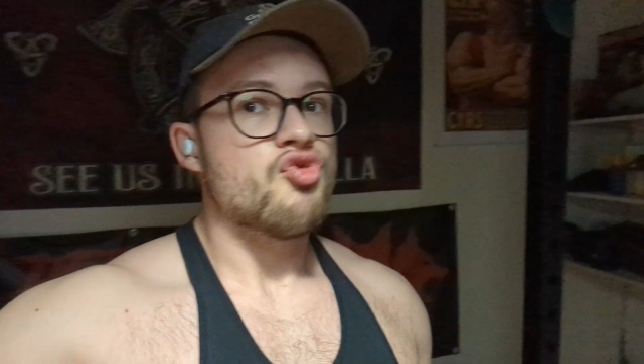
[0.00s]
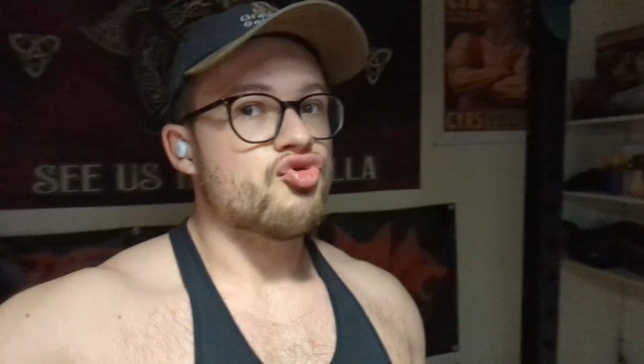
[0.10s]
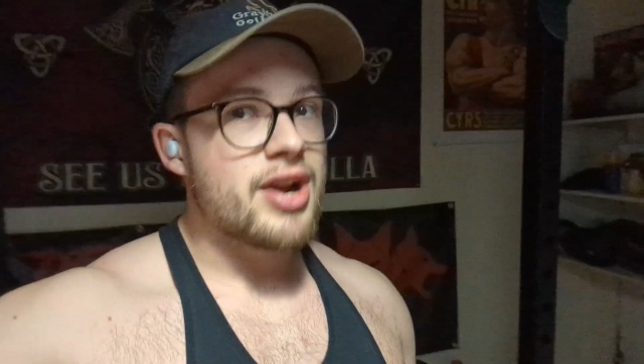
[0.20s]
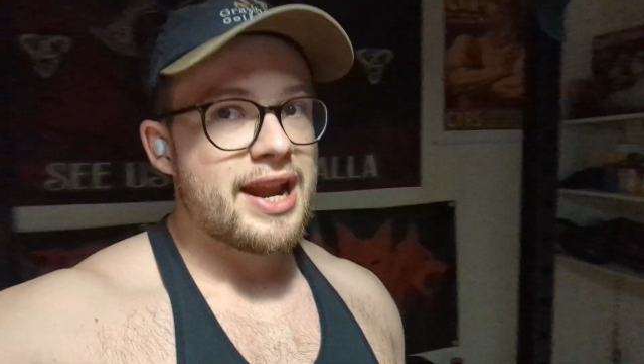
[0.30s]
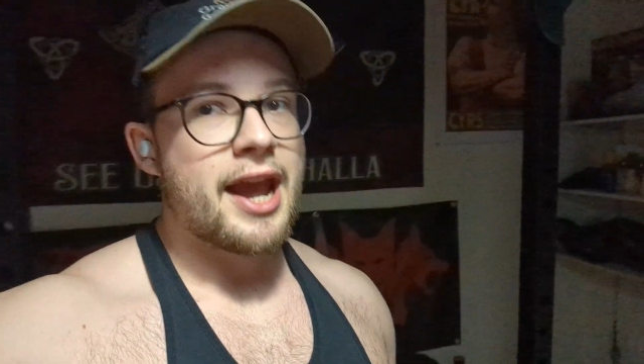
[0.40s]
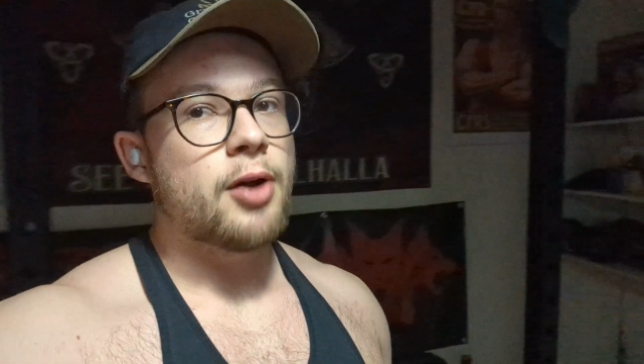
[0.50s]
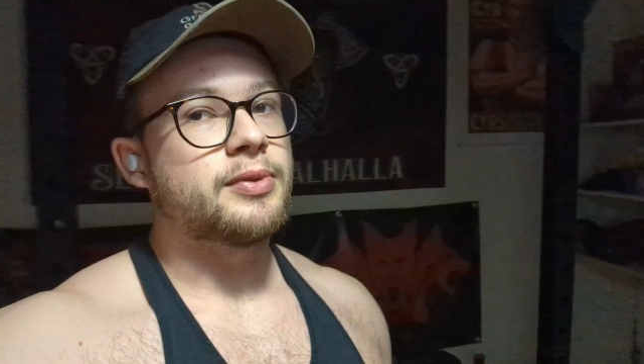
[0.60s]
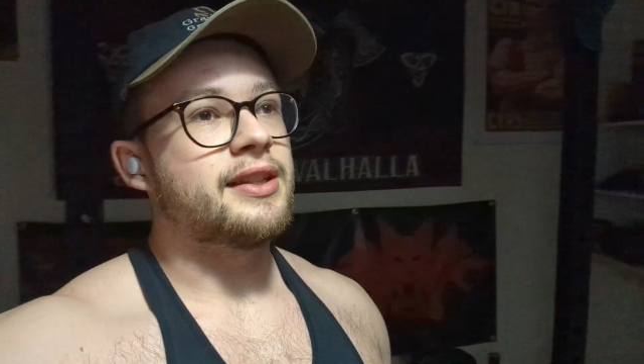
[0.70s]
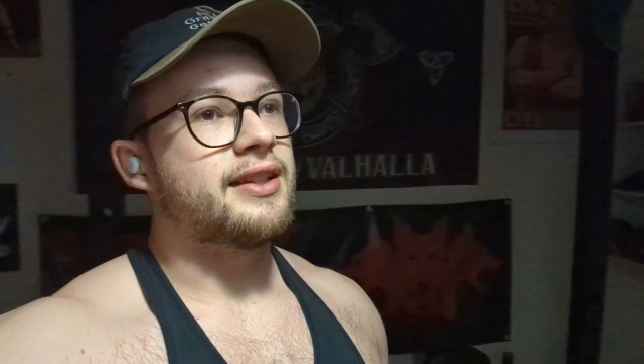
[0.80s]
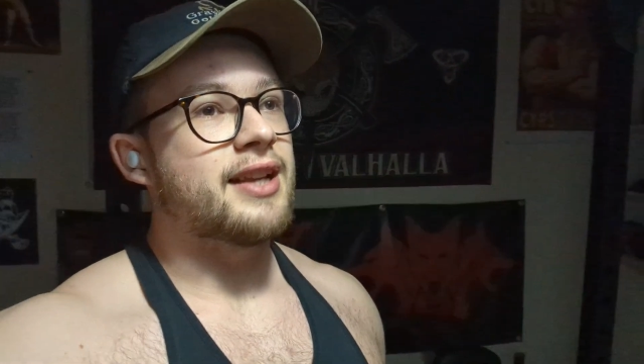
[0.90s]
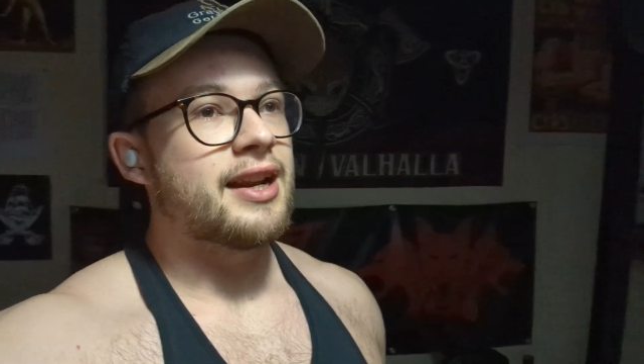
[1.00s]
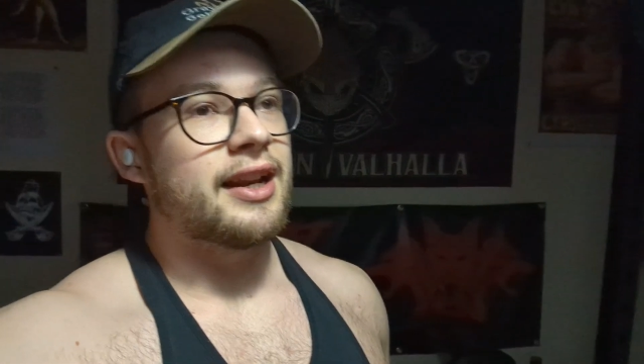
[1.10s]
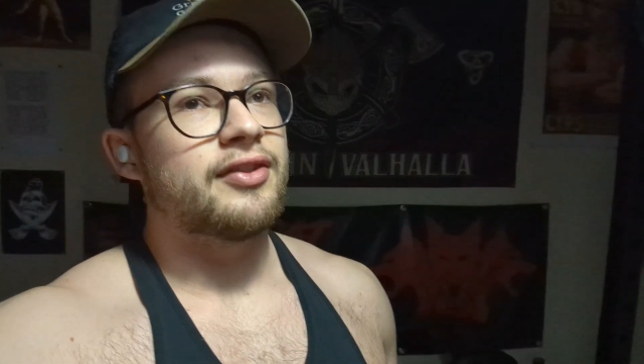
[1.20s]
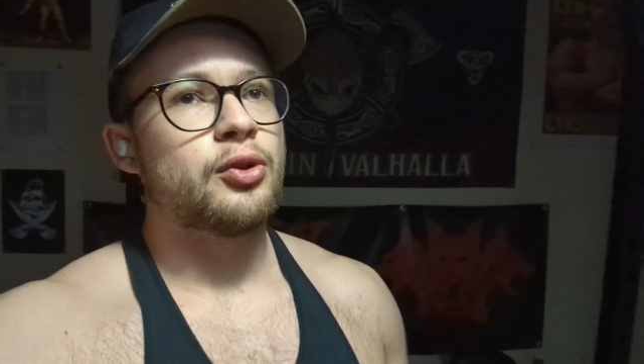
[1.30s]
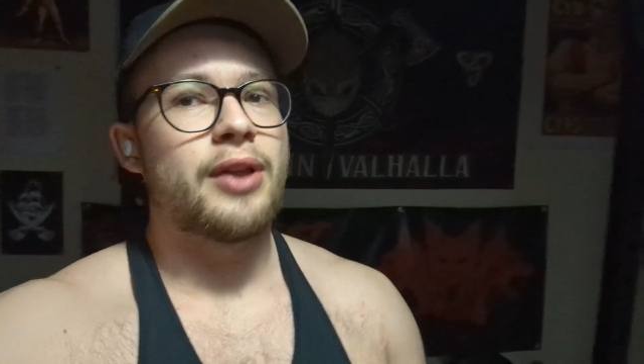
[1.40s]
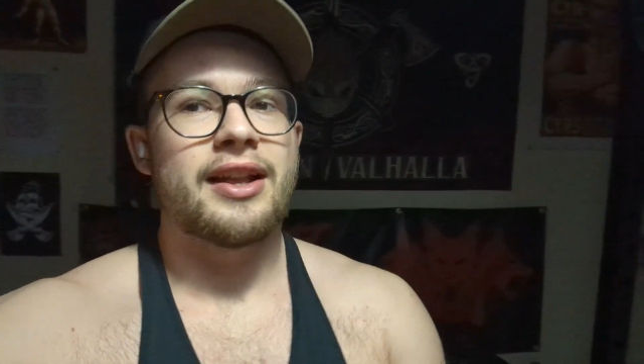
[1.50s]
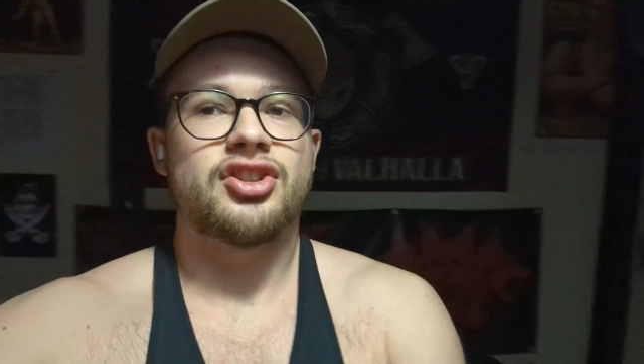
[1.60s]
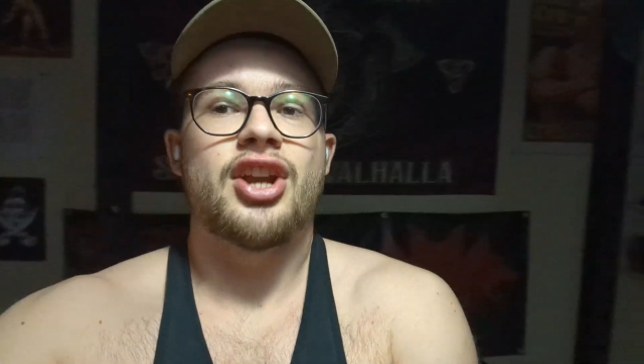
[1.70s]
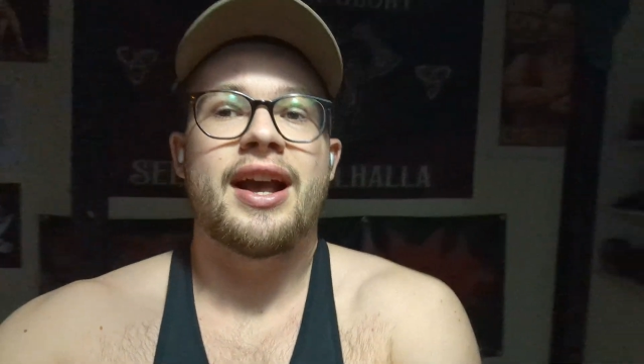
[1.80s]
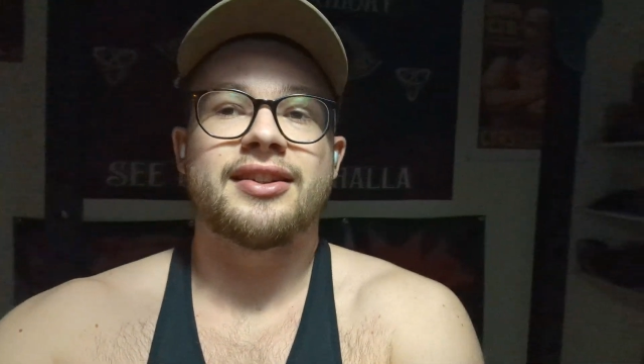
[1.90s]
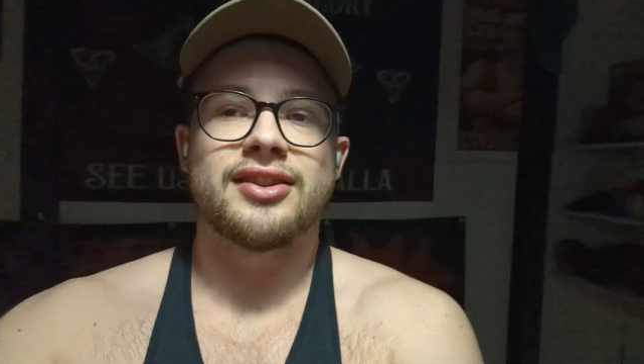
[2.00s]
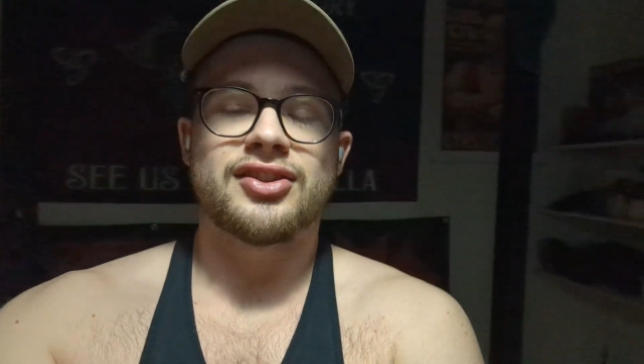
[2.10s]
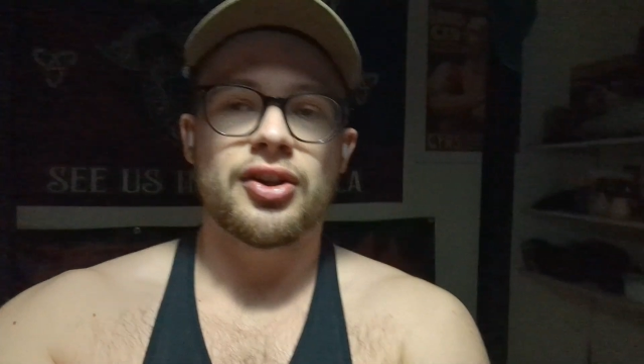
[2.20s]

really helps in the deadlift, all that jazz.